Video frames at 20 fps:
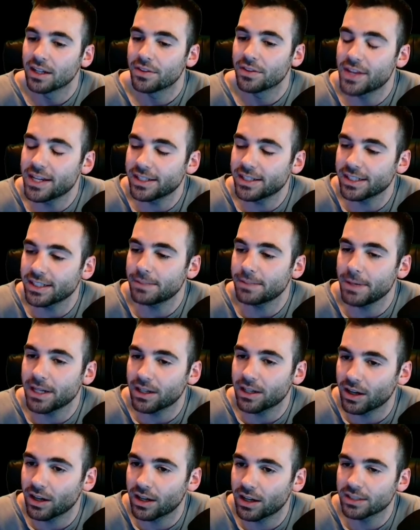This is
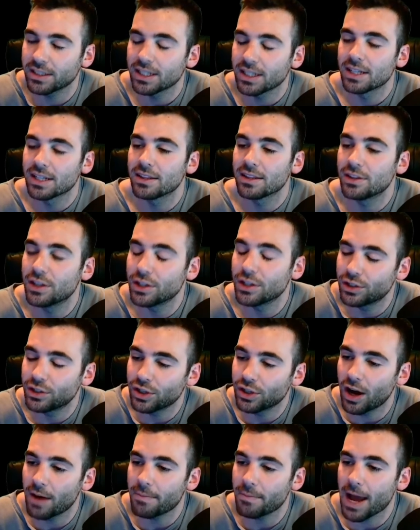because the
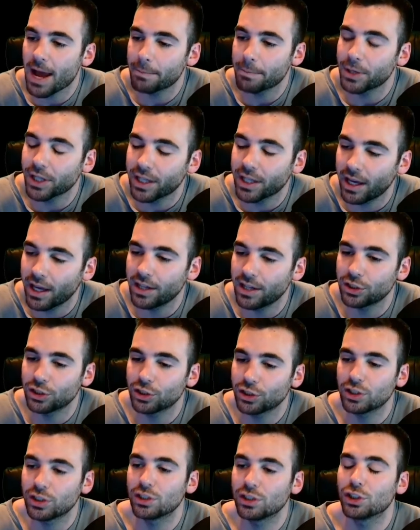XUMM
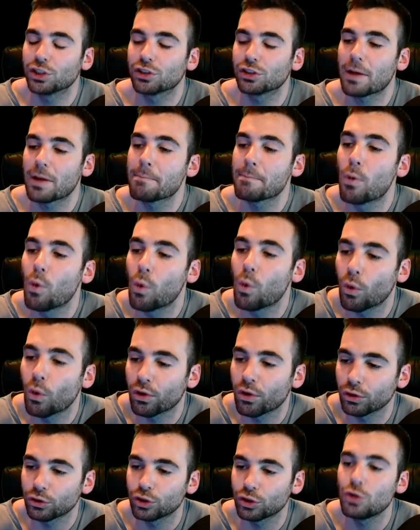application is just a
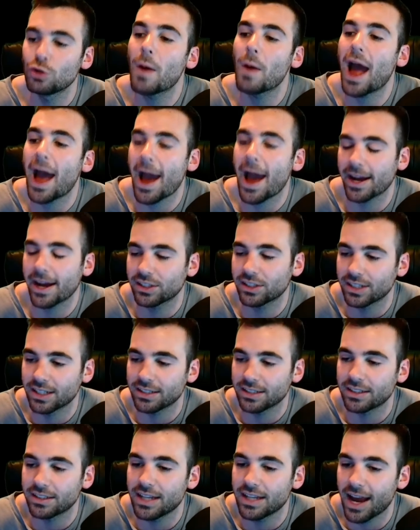portal to
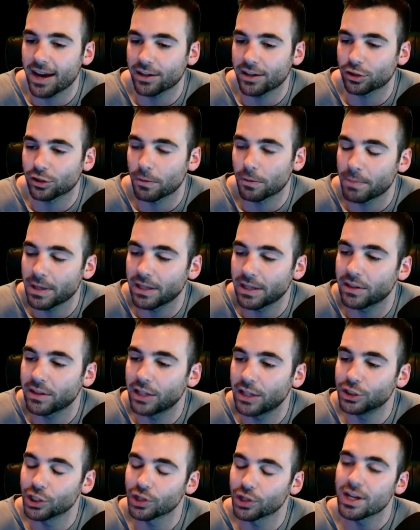access the X R P
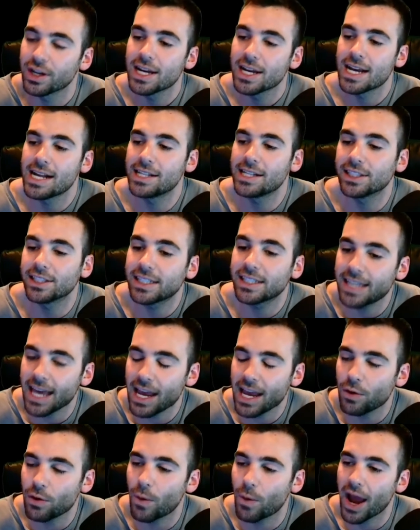ledger. It's a
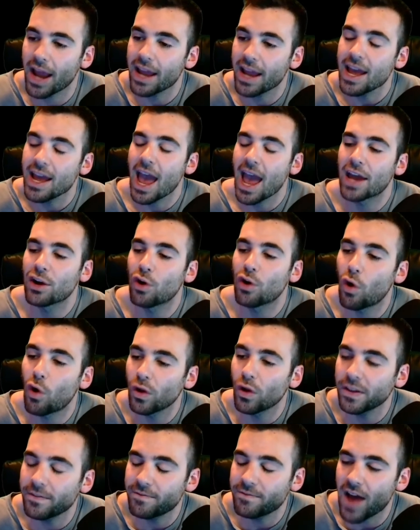gateway, and
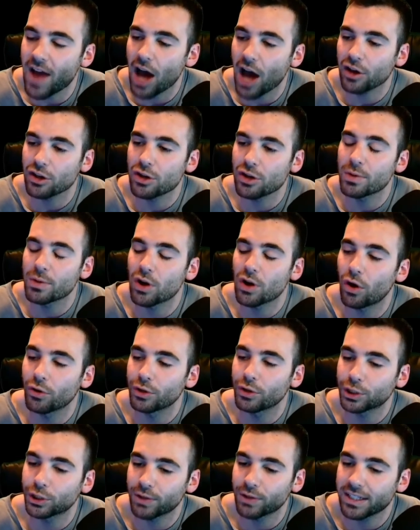all the value and all
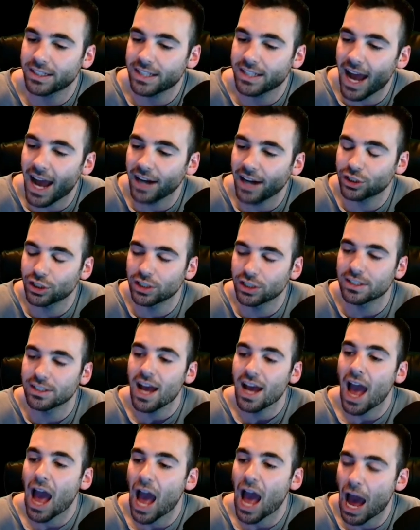the transactions
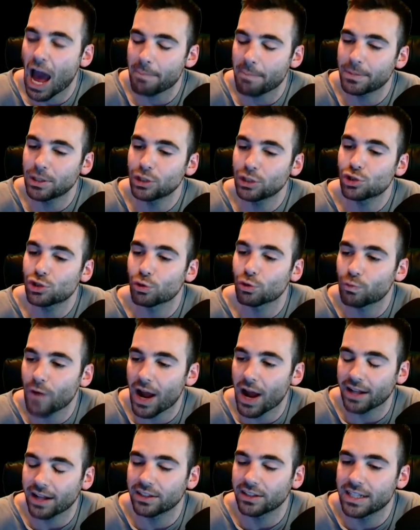happen
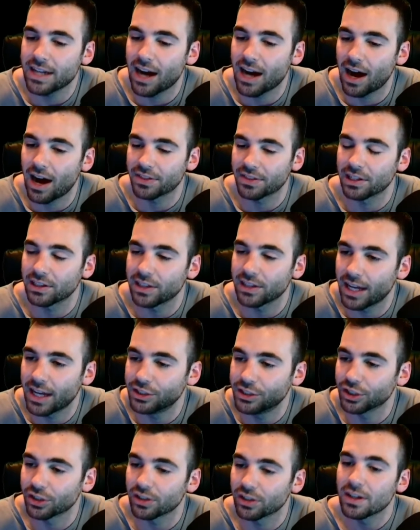directly on the
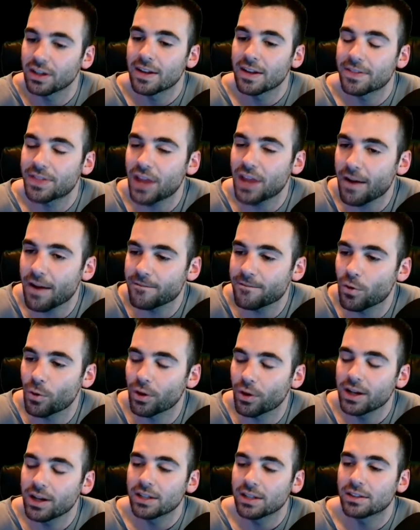ledger.
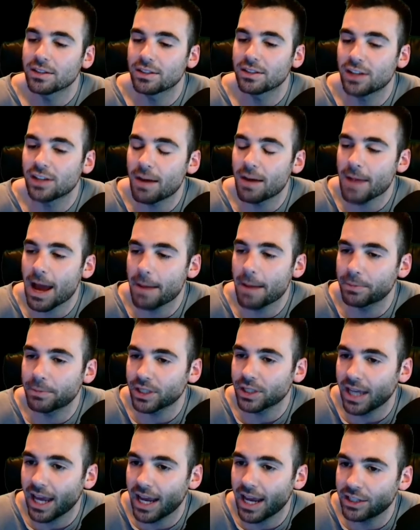Therefore, the XUMM
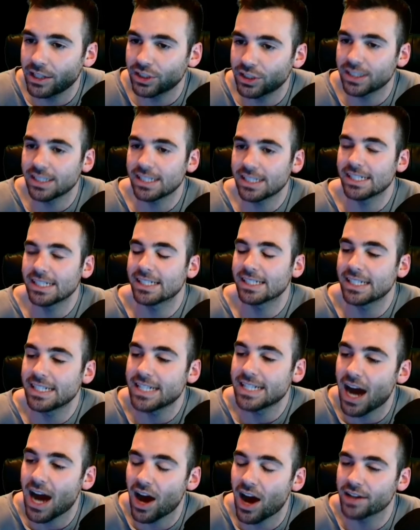application is
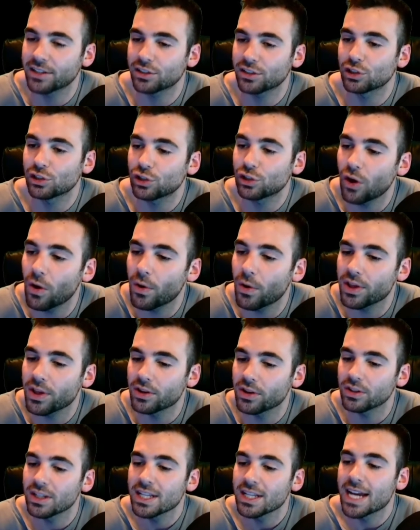
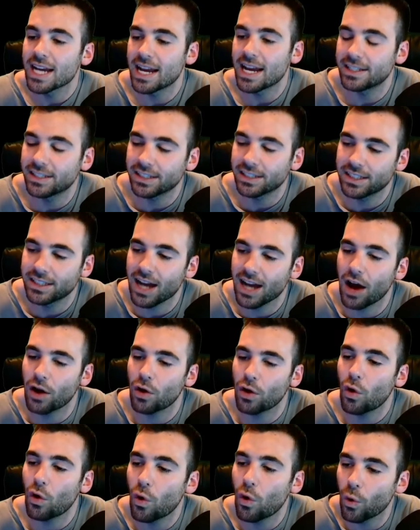non-custodial and does not
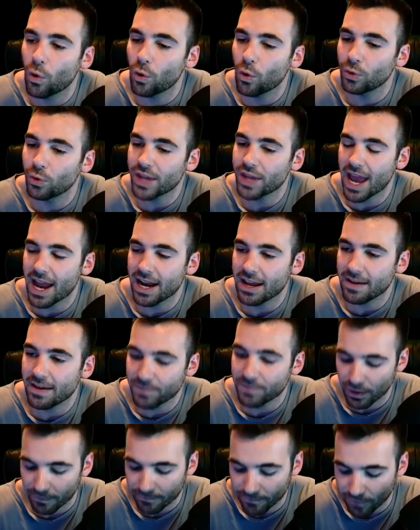hold any of
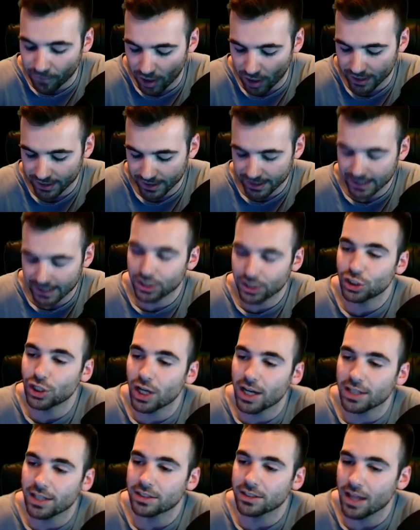your funds. It's
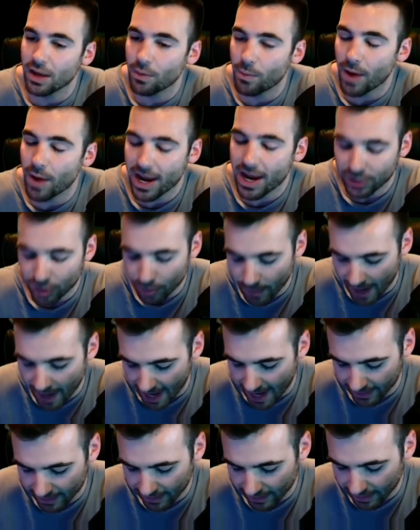just a way to
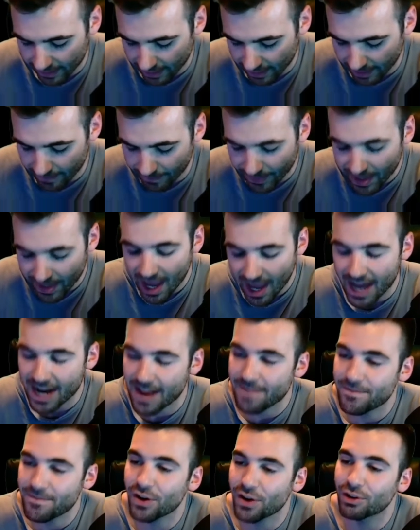access them, and
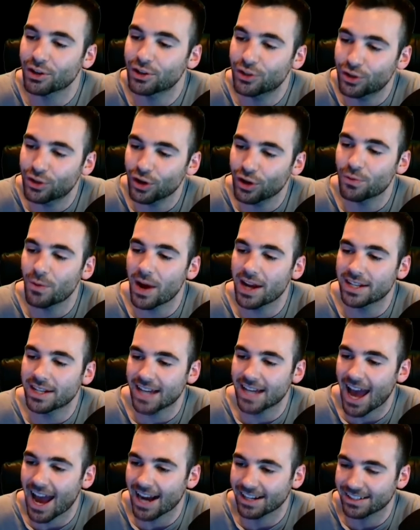a very good way
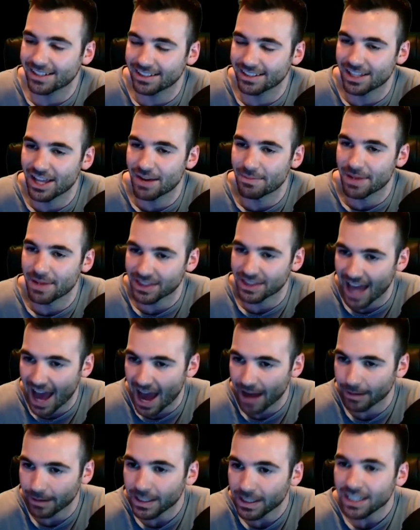to access them at
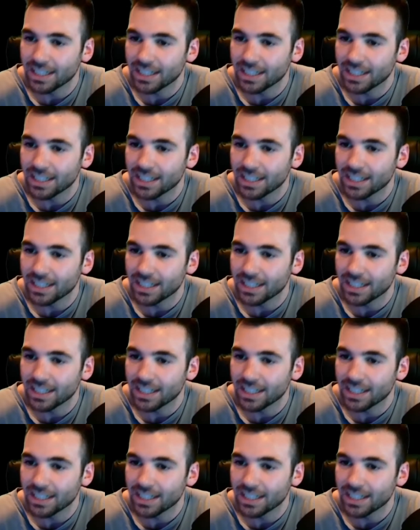that.